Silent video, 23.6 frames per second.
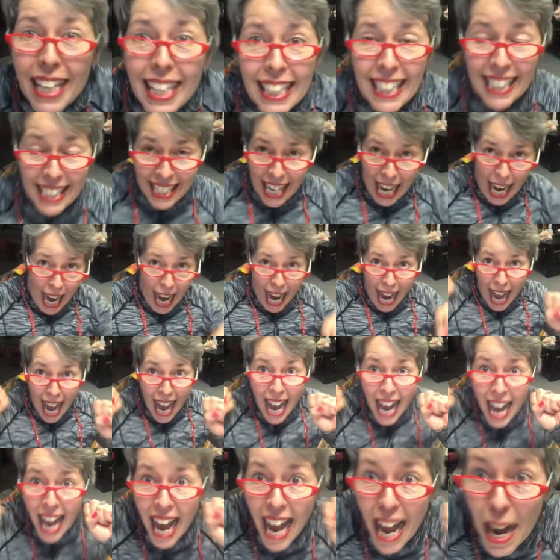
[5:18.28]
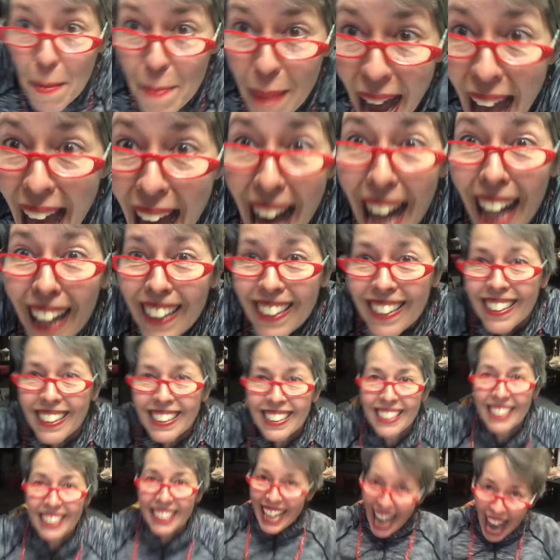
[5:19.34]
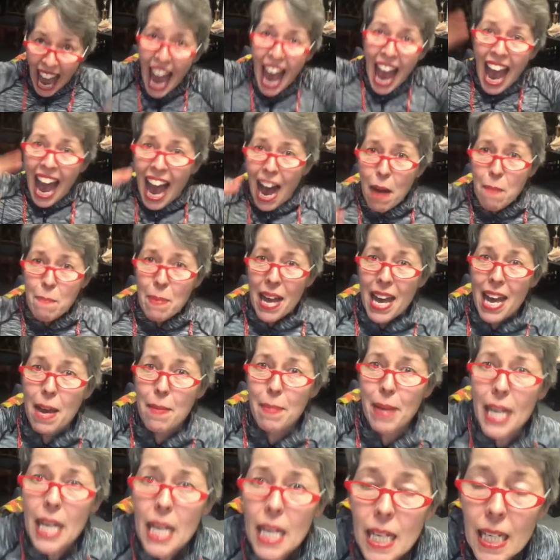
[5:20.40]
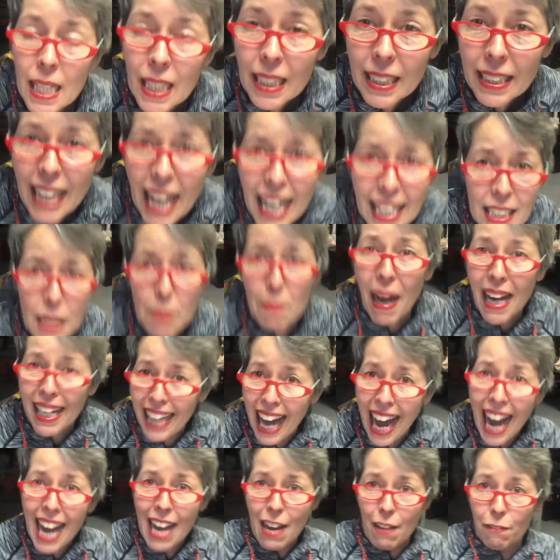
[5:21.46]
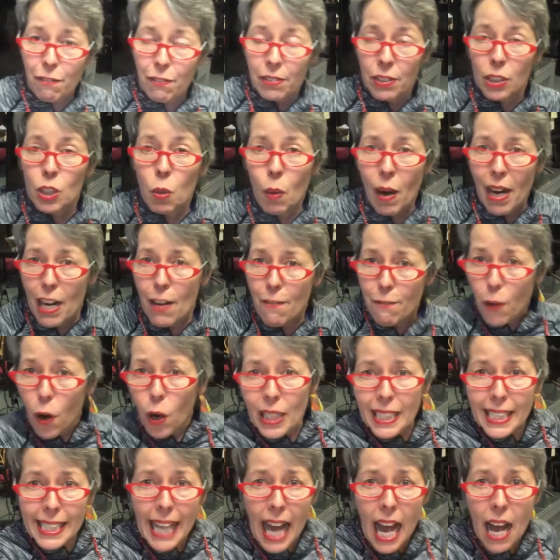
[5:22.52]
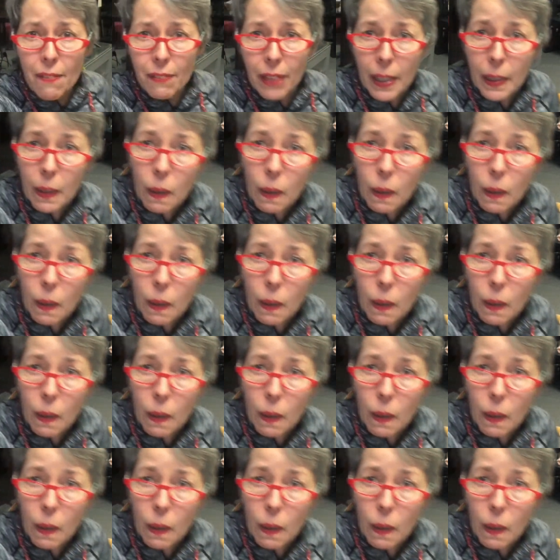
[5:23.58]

It's ML. Yeah, baby. That's my life, 24/7.